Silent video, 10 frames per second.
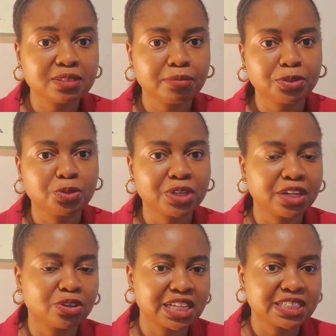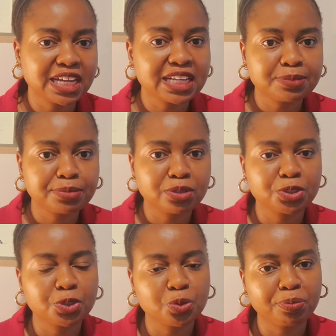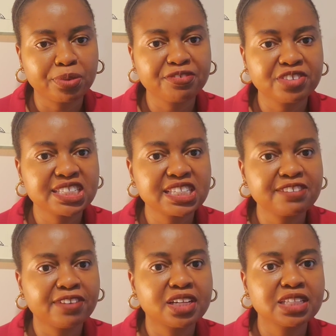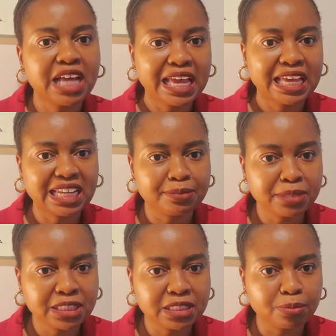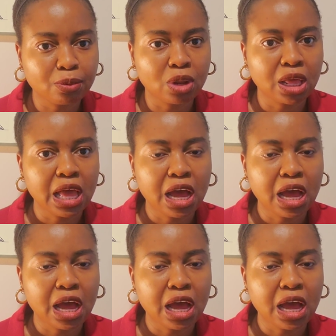but you cannot adjust because you were previously found inadmissible.